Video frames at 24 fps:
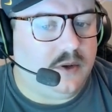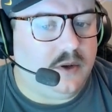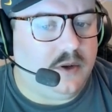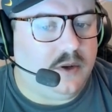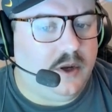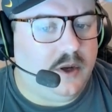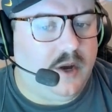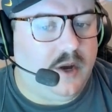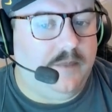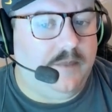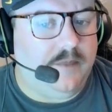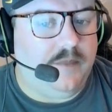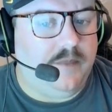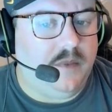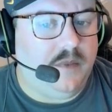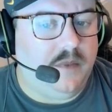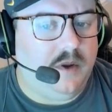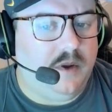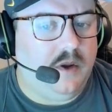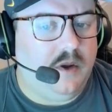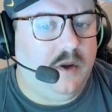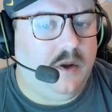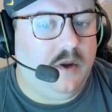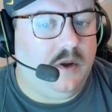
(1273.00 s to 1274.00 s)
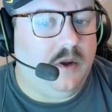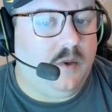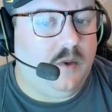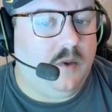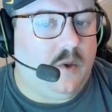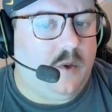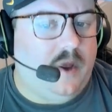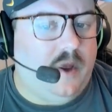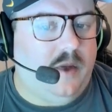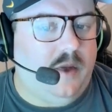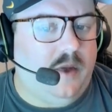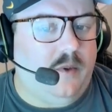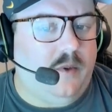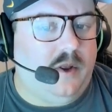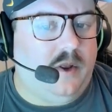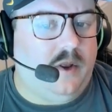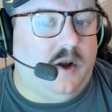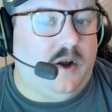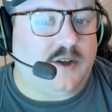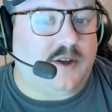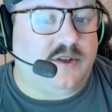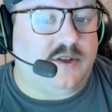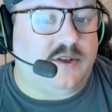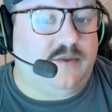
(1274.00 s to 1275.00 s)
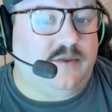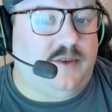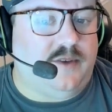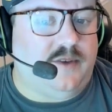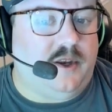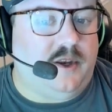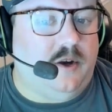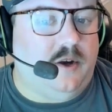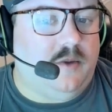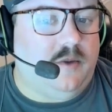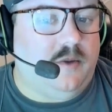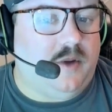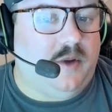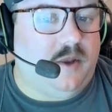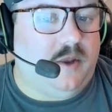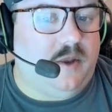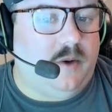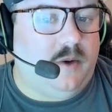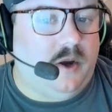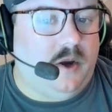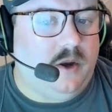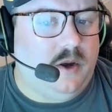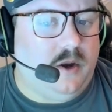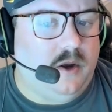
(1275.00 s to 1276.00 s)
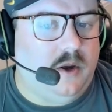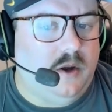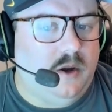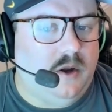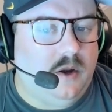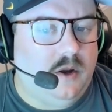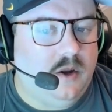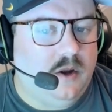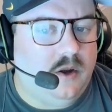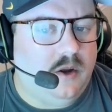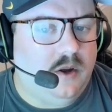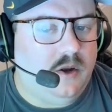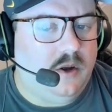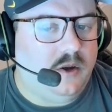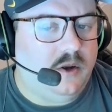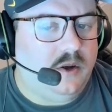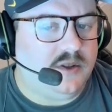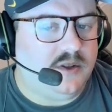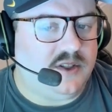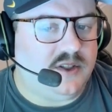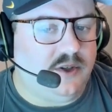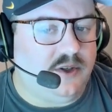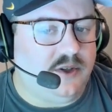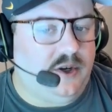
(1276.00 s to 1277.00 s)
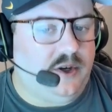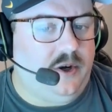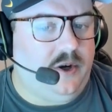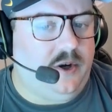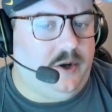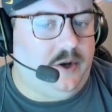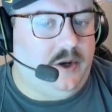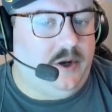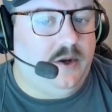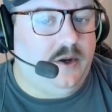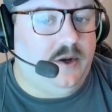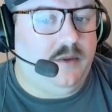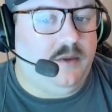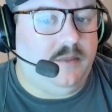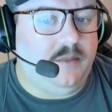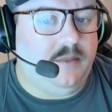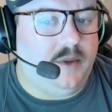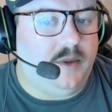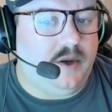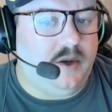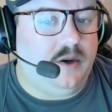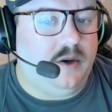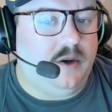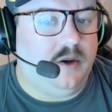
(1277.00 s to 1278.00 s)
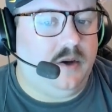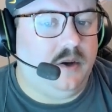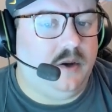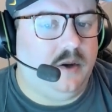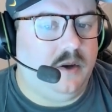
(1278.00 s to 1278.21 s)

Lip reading: Yeah. I think we lost your video, by the way. Still hear you, but.